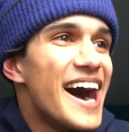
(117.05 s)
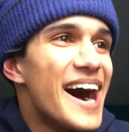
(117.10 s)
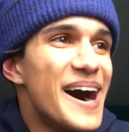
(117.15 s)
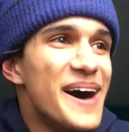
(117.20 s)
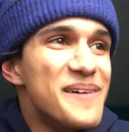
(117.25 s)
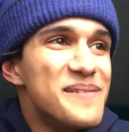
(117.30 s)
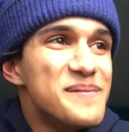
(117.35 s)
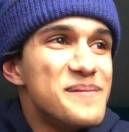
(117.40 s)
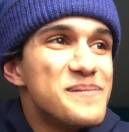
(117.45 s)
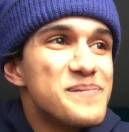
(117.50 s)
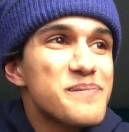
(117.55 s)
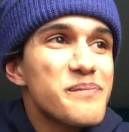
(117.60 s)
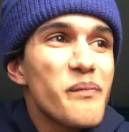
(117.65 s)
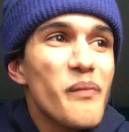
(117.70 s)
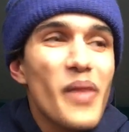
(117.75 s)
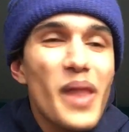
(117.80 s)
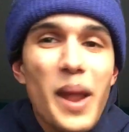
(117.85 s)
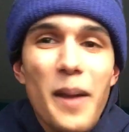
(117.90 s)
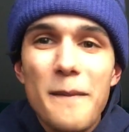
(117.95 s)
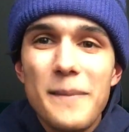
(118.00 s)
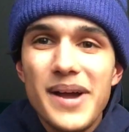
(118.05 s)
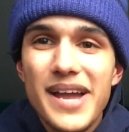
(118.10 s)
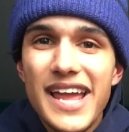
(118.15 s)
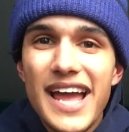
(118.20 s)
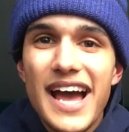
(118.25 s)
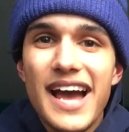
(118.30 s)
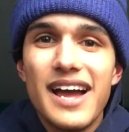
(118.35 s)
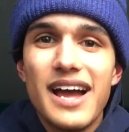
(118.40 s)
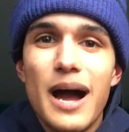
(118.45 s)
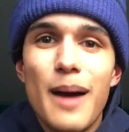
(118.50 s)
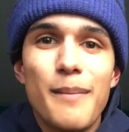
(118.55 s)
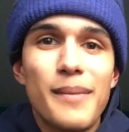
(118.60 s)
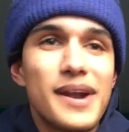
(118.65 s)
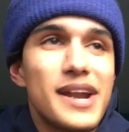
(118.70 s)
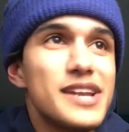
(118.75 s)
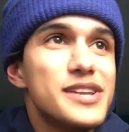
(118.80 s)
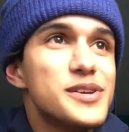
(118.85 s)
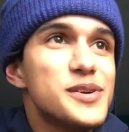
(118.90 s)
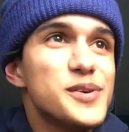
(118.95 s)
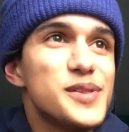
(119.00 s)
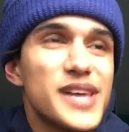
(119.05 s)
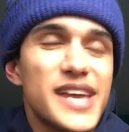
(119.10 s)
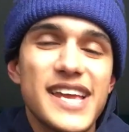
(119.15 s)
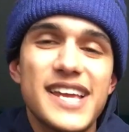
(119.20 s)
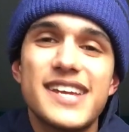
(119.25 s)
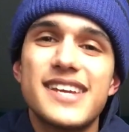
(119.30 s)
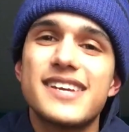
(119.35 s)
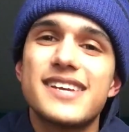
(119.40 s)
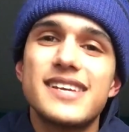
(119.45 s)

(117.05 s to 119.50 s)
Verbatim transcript: um, but yeah, I'm gonna do like